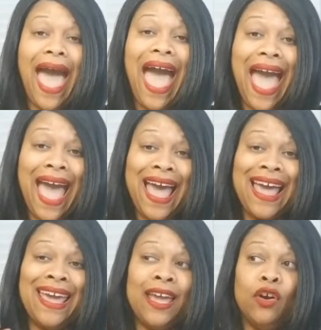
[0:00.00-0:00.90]

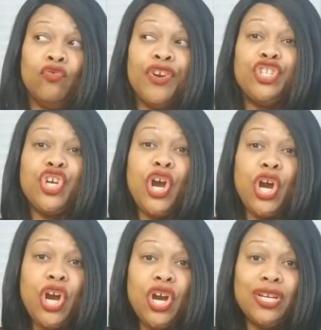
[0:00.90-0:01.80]
I
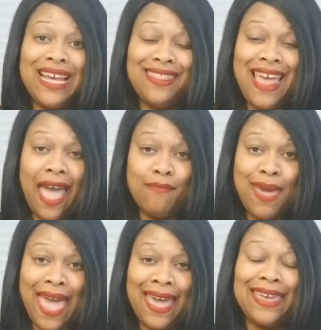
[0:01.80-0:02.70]
returned that
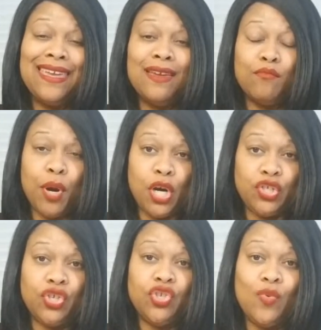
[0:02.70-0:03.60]
bag in
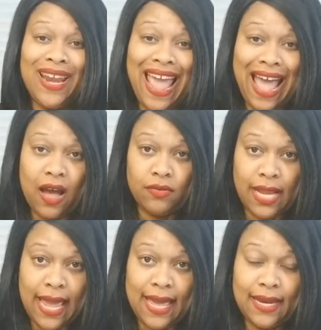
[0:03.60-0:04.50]
person to an
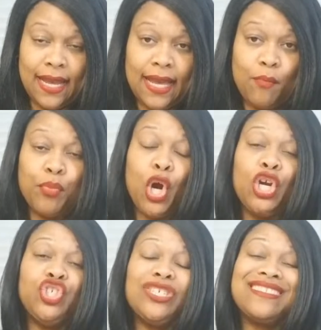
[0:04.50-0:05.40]
outlet,
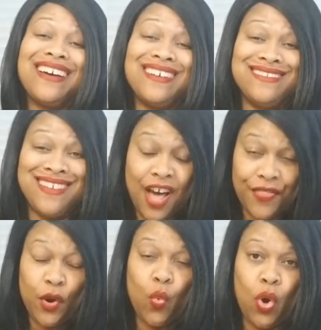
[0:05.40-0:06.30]
purchased
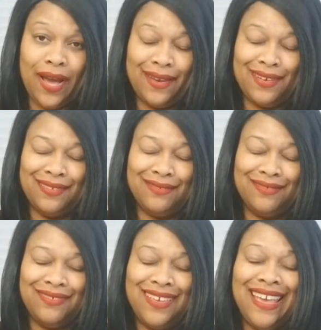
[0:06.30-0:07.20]
another one,
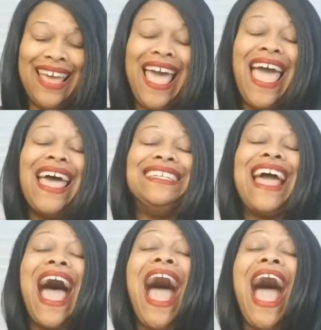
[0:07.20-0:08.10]

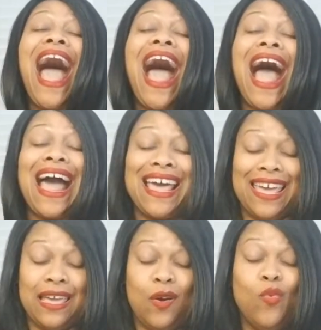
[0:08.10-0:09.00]
and
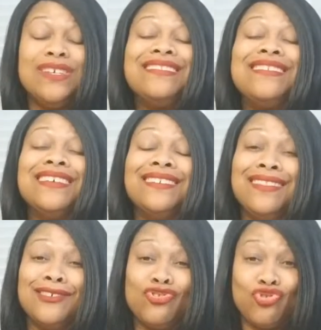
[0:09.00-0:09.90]
I was still
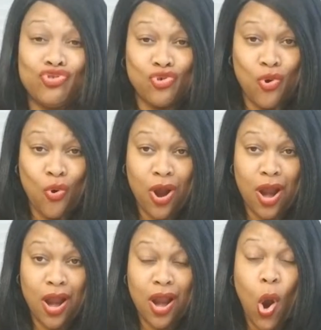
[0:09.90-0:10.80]
in the
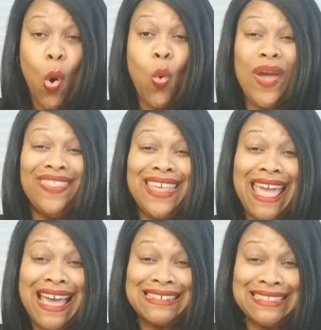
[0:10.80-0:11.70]
store when
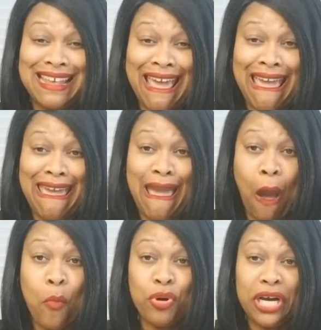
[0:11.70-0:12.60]
the SA
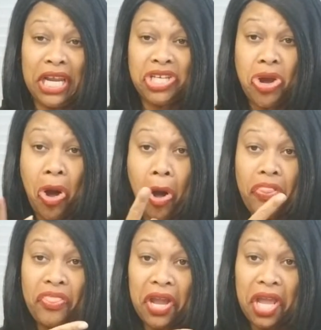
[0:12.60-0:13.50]
put it
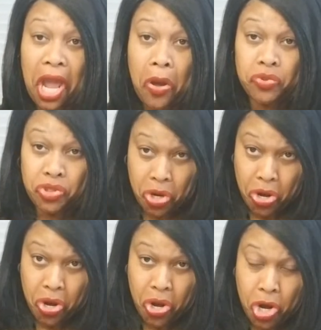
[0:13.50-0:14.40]
on the
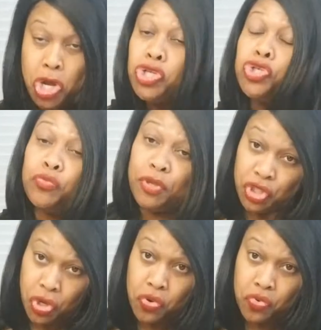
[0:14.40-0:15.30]
counter to be
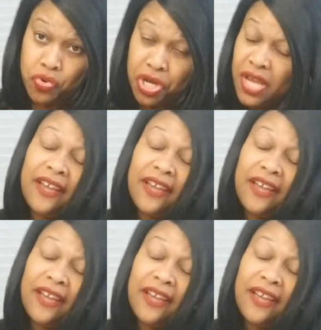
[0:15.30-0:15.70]
sold